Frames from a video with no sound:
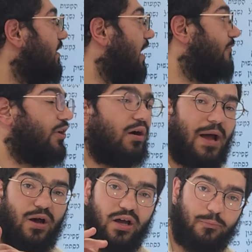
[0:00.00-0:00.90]
L'Rav Huna,
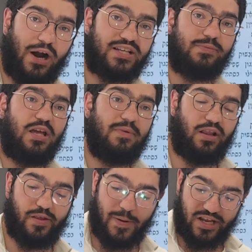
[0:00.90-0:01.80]
about approximately the
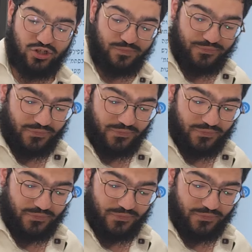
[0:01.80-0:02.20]
middle of the page.